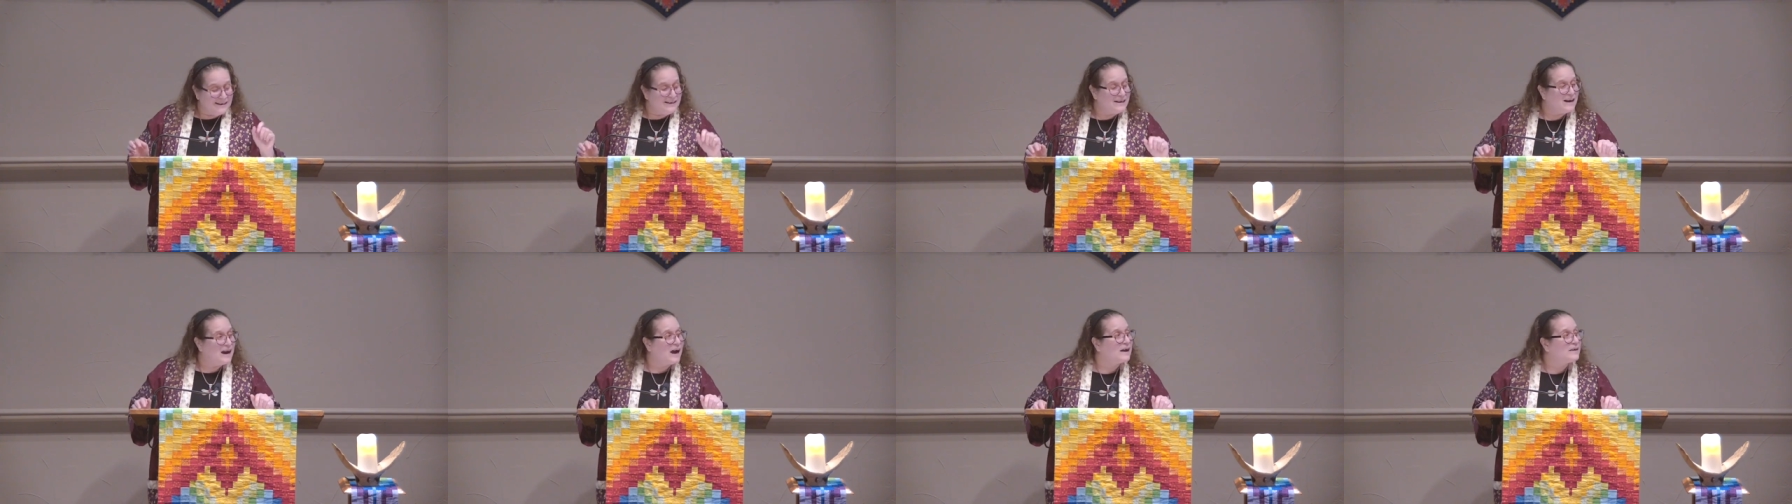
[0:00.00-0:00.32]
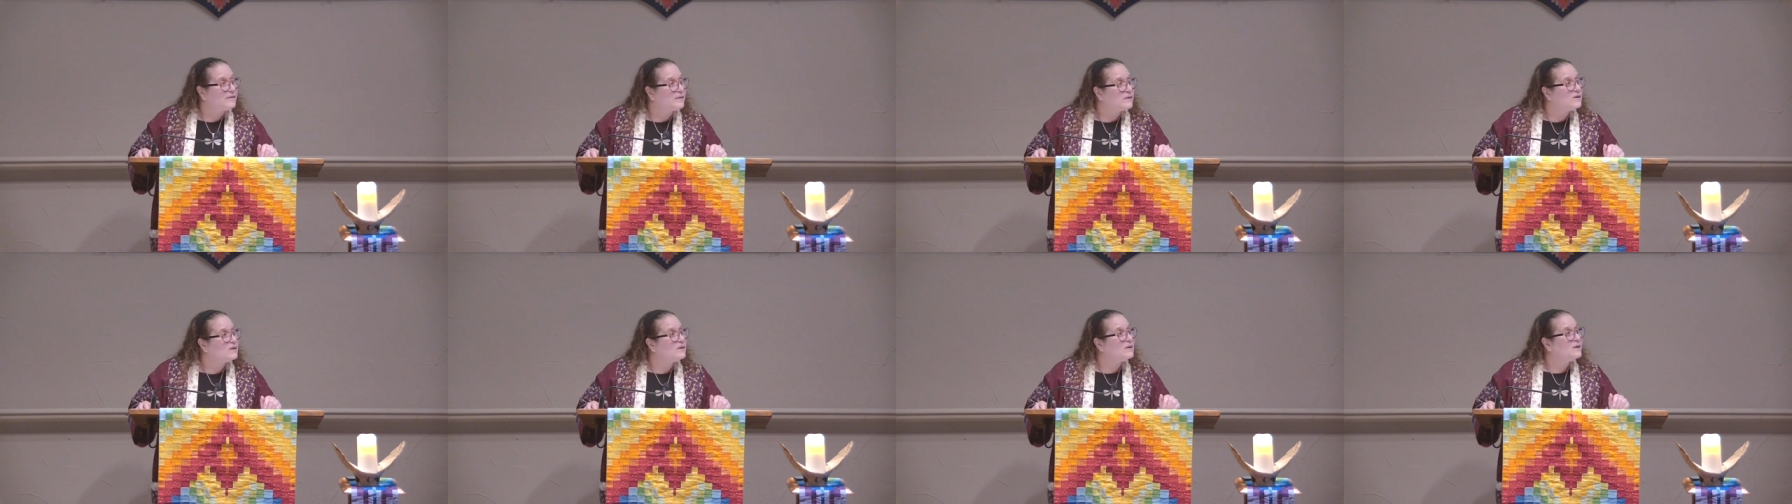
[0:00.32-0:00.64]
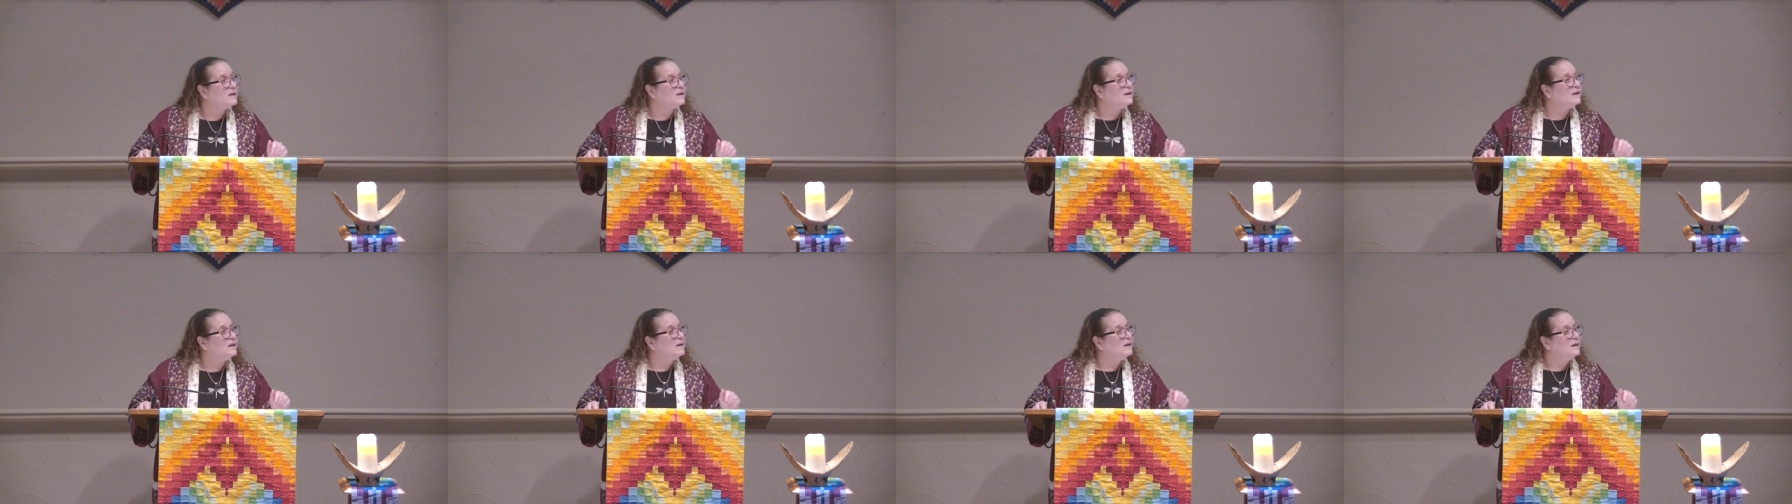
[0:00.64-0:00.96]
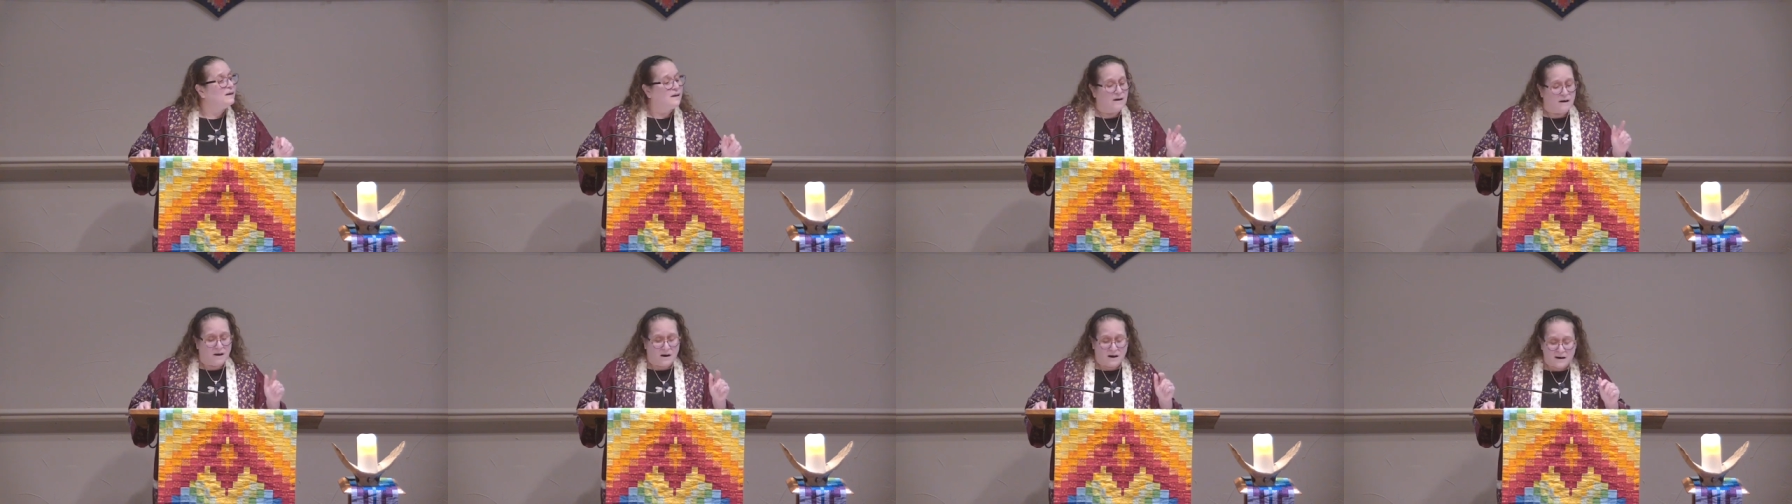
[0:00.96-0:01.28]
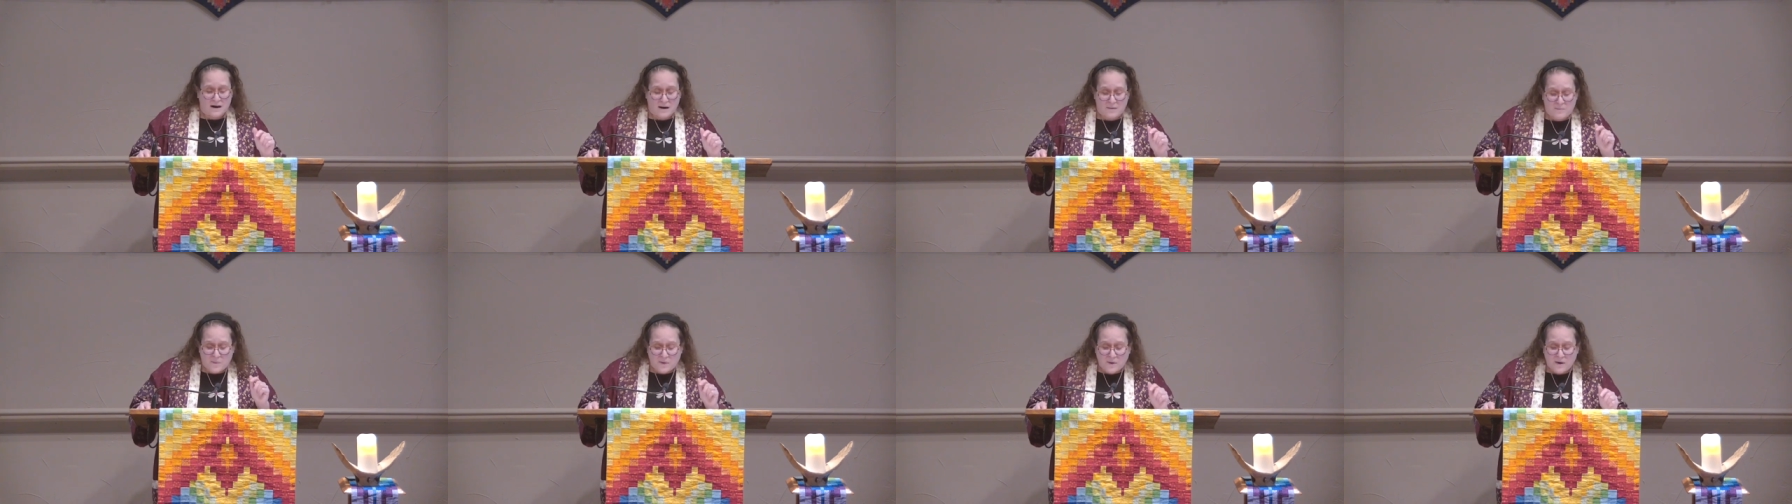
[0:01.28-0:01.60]
neither
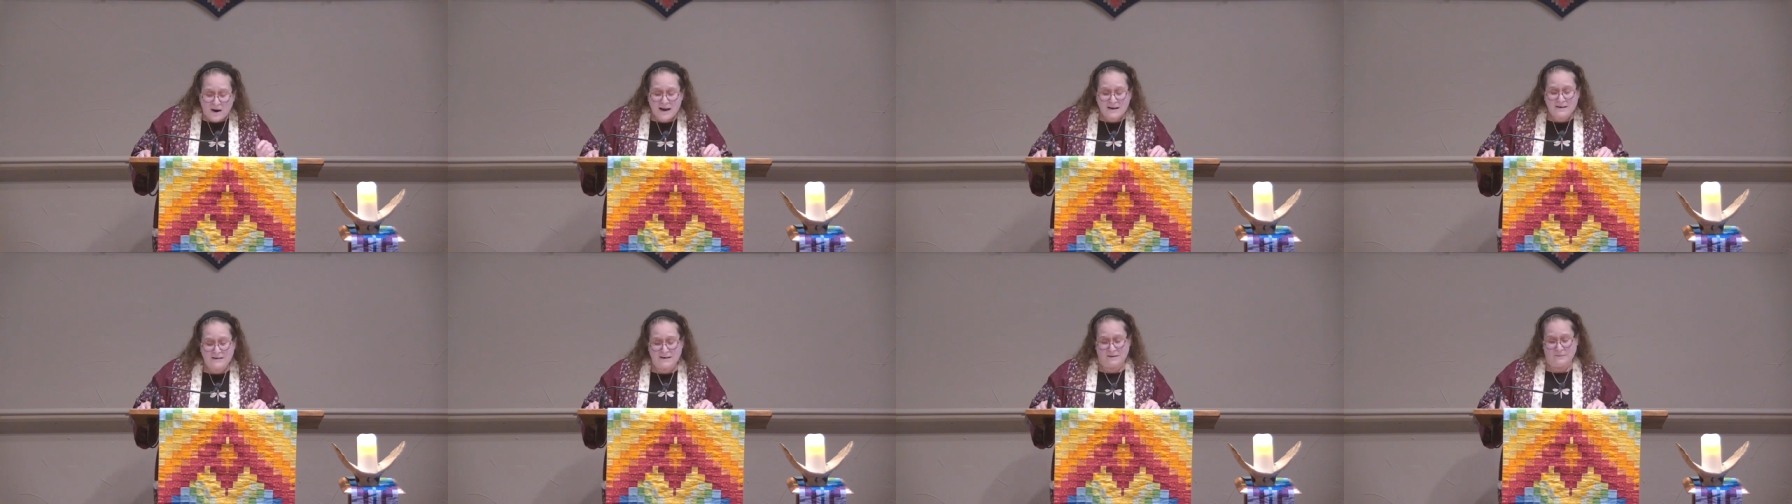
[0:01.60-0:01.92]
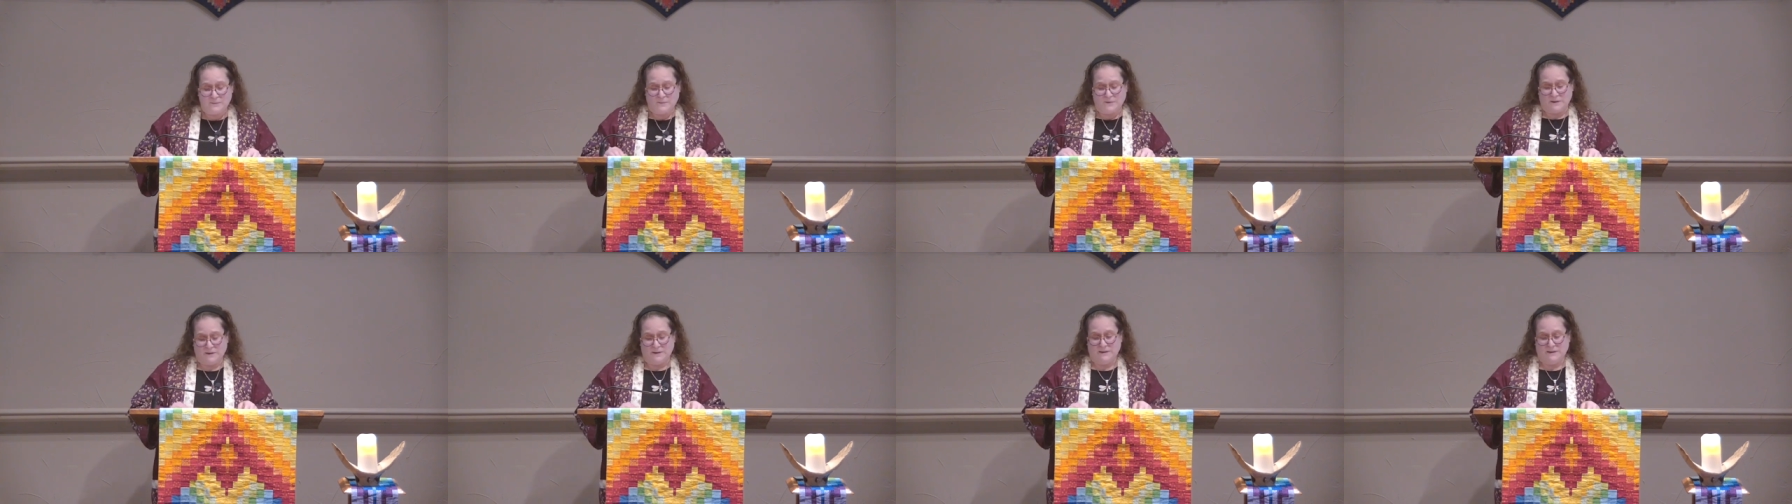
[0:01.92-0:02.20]
are a pregnant